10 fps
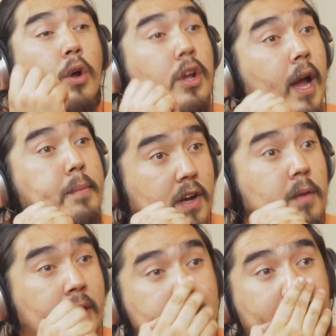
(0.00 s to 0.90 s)
Well, no, I'm
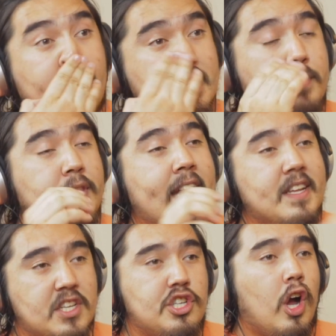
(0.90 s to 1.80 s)
talking about, that
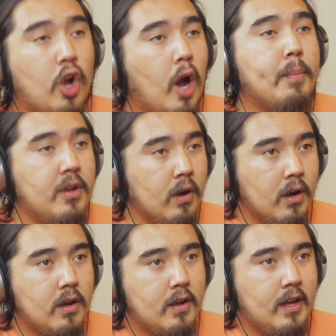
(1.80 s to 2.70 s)
isn't John
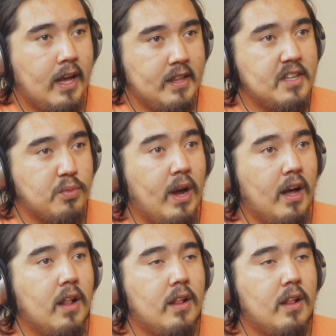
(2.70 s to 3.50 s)
Carpenter as well.